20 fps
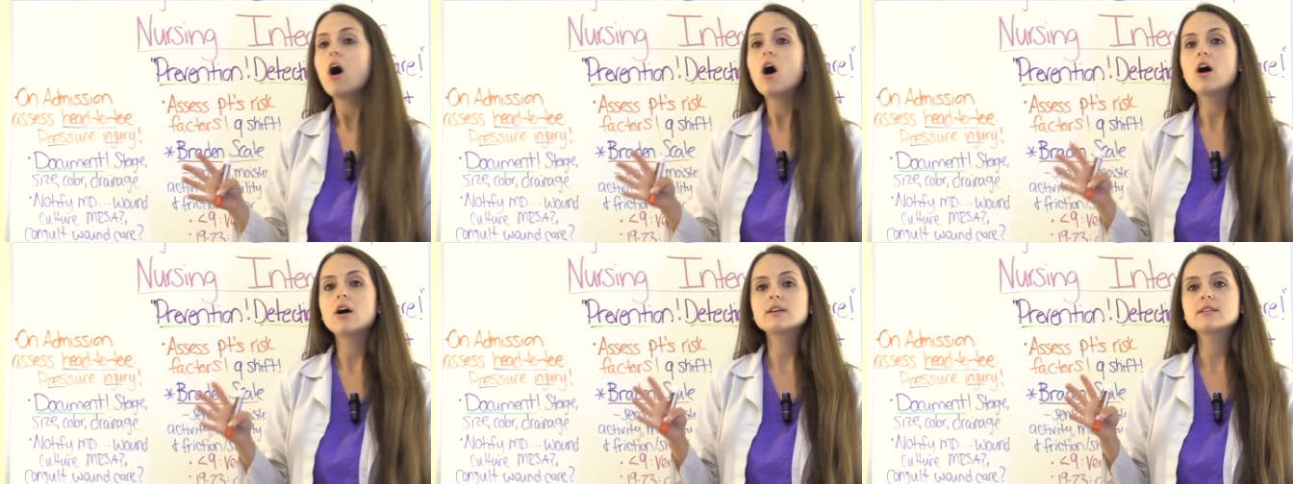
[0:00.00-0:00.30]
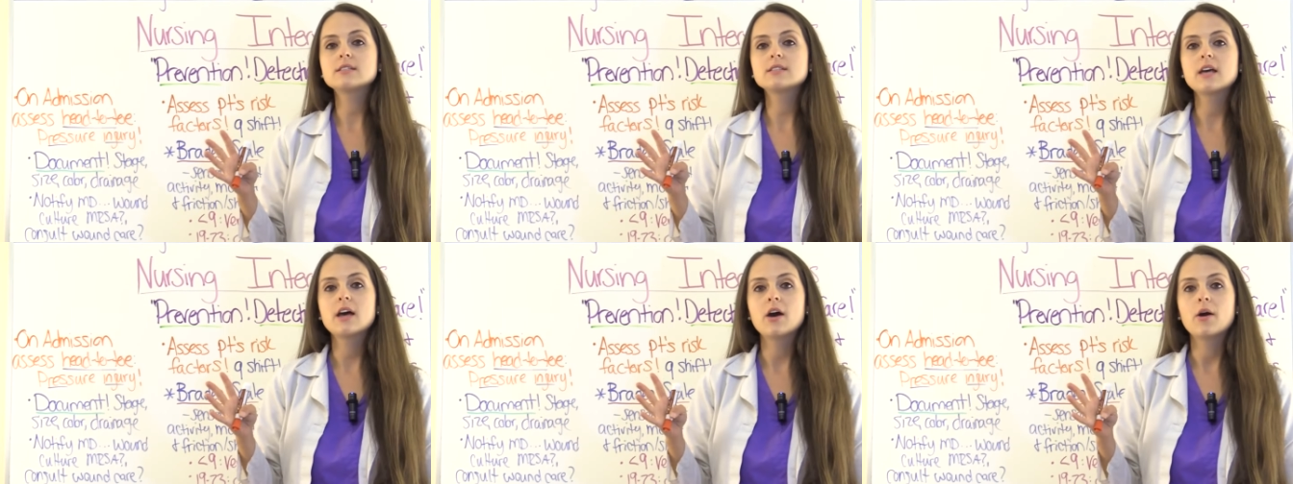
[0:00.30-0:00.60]

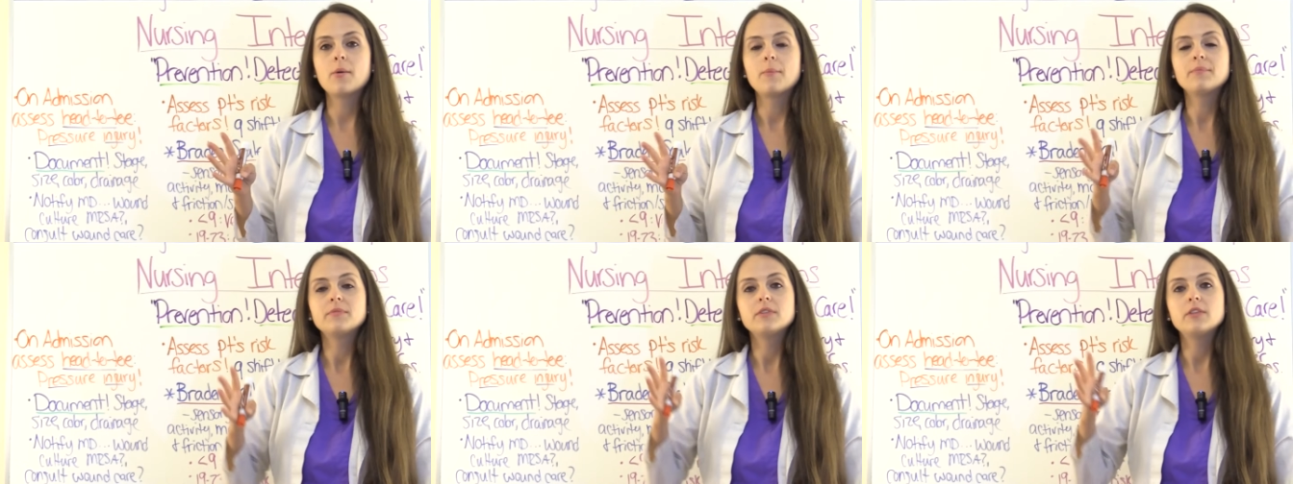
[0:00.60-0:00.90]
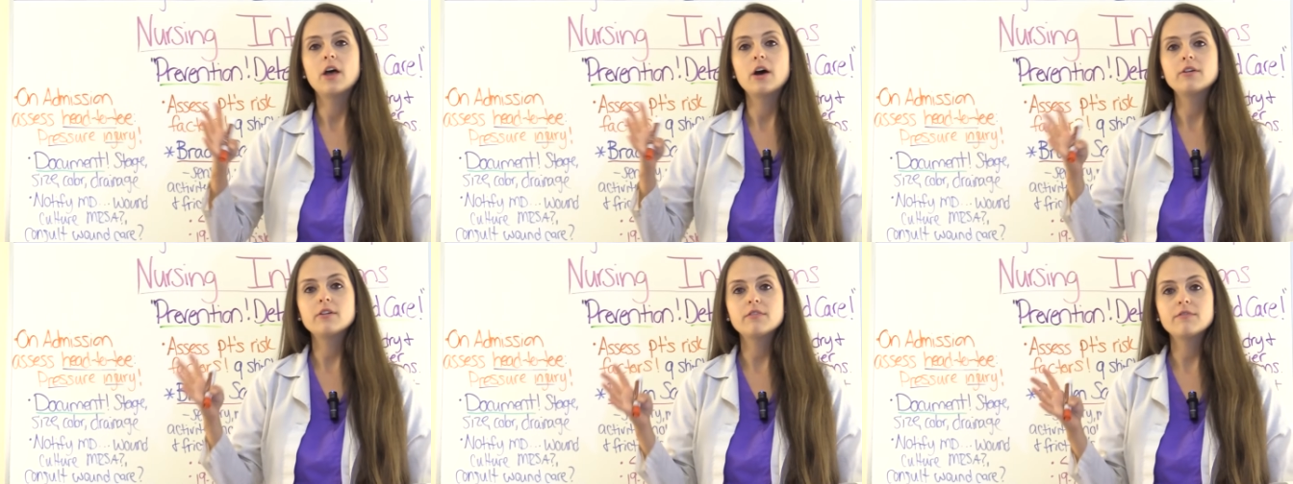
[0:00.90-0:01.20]
Also,
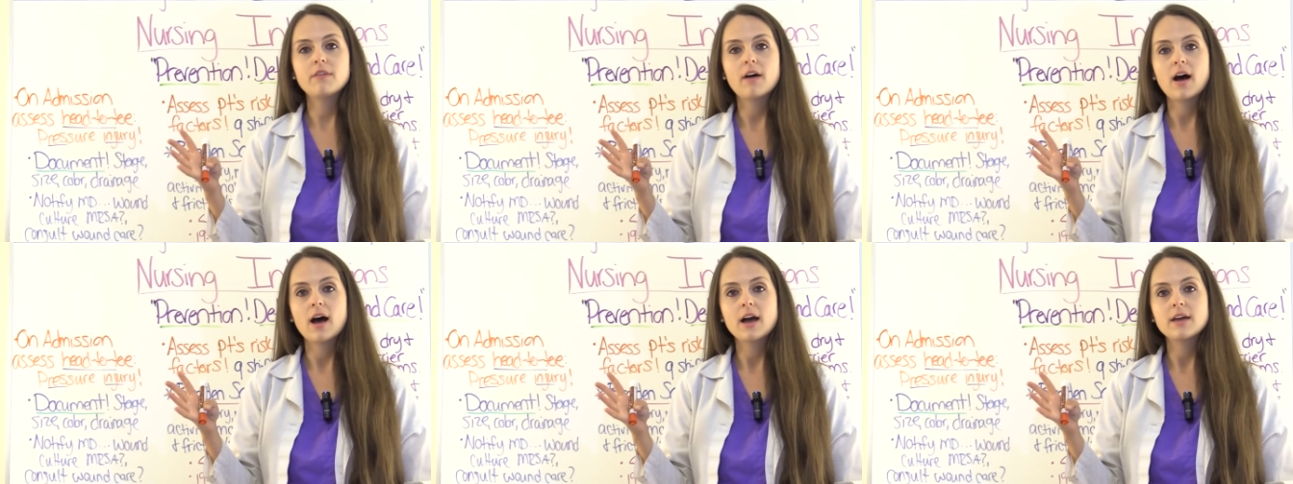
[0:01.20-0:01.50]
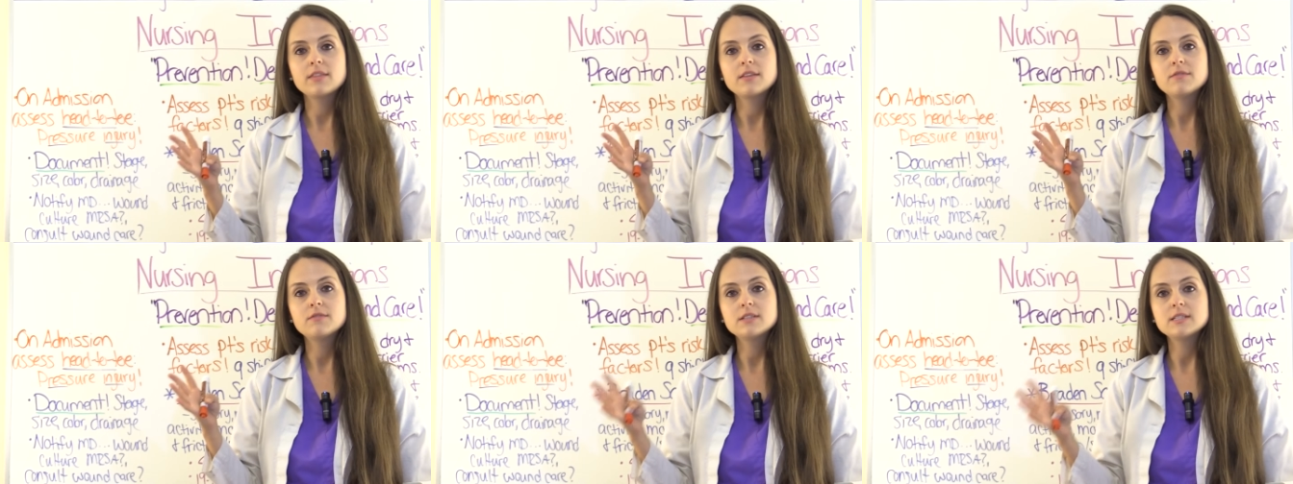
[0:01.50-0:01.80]

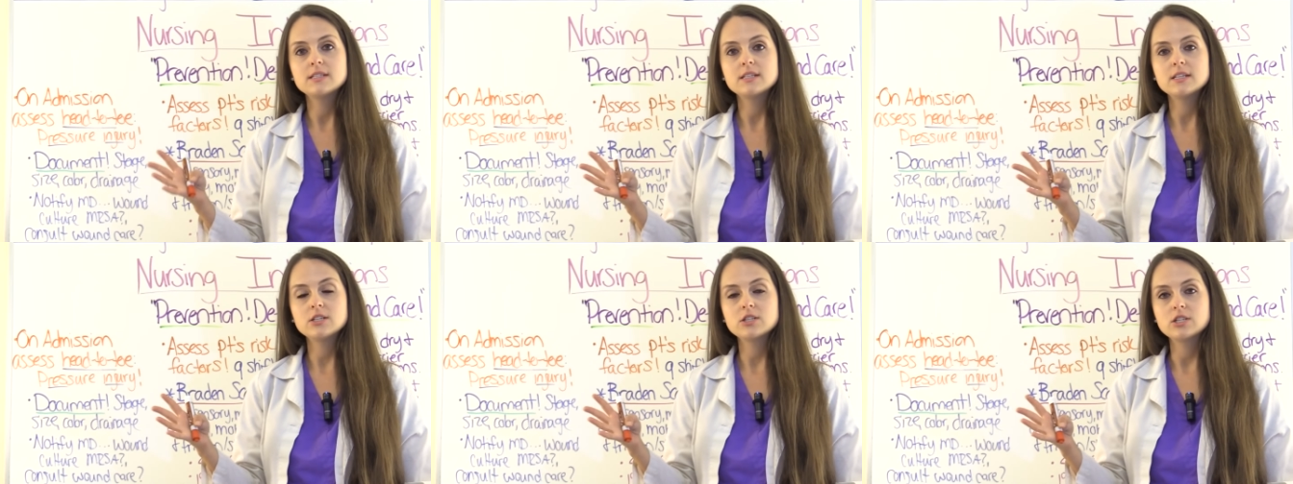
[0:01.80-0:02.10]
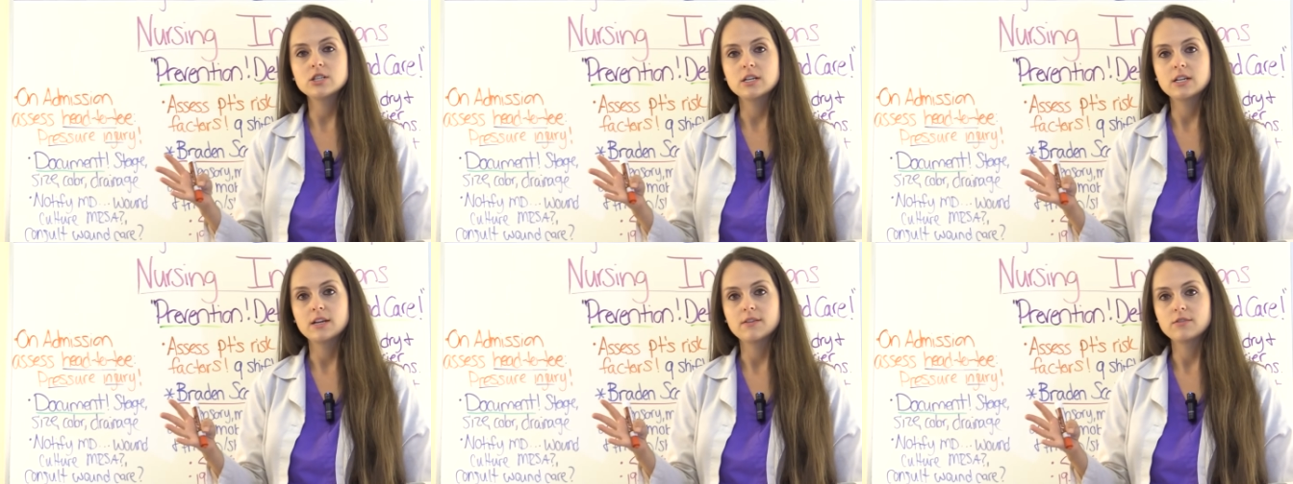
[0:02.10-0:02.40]
notify the
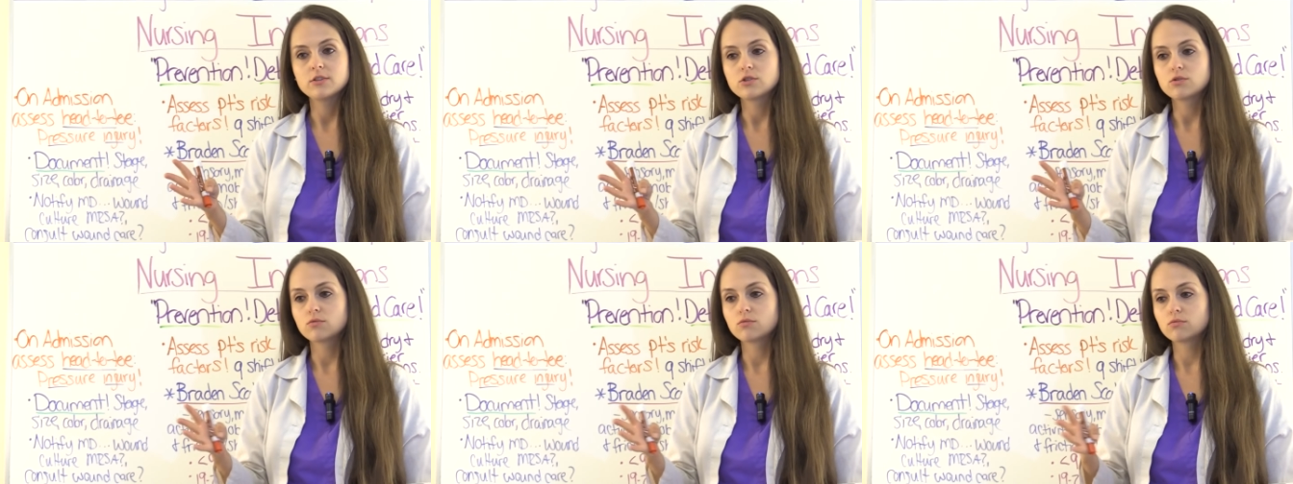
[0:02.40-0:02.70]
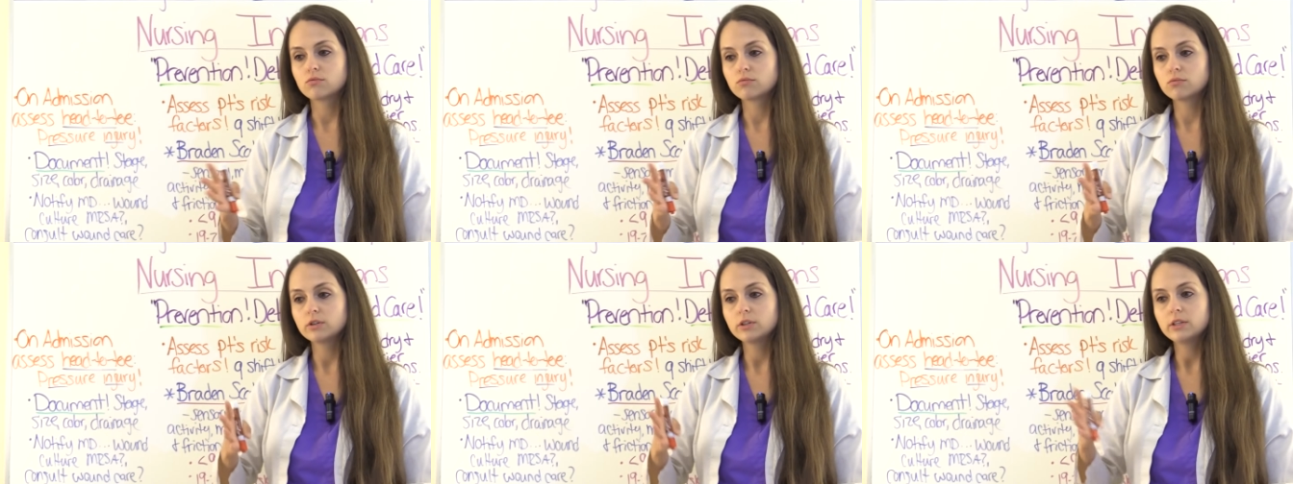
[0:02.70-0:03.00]
physician if it's a
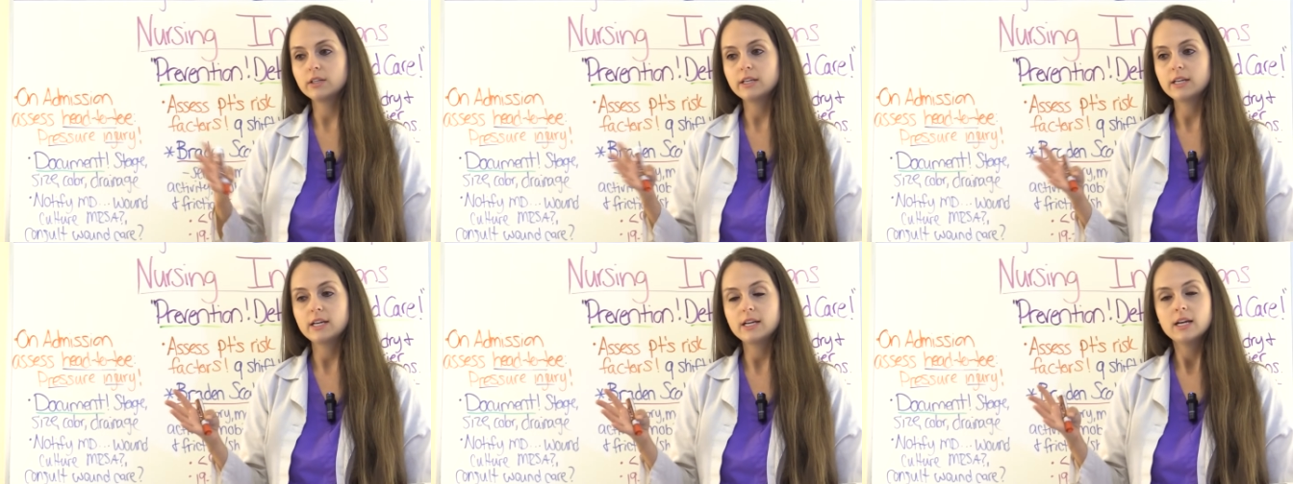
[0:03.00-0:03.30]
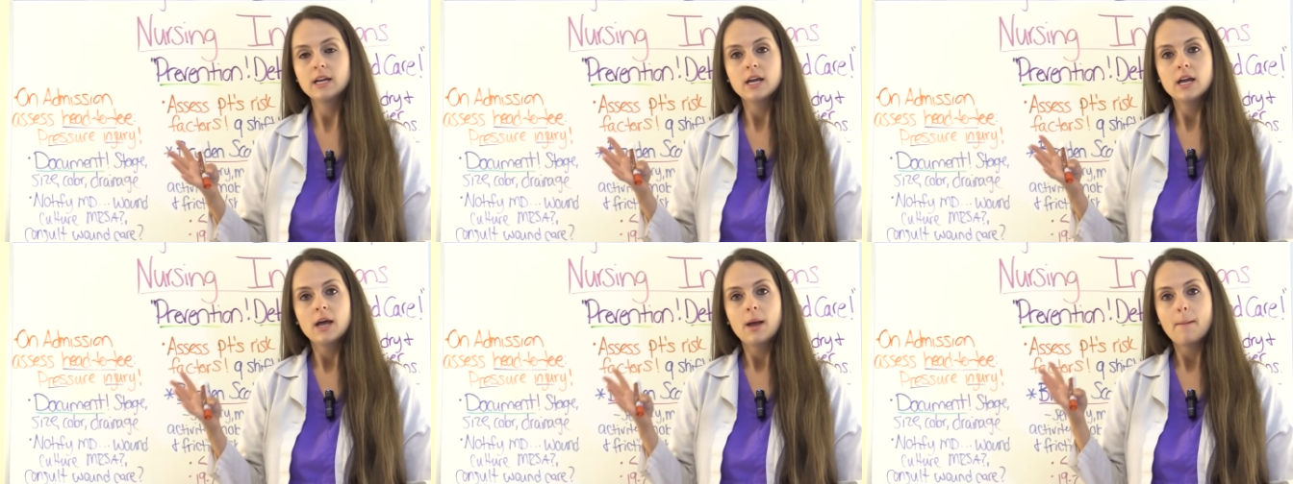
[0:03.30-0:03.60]
really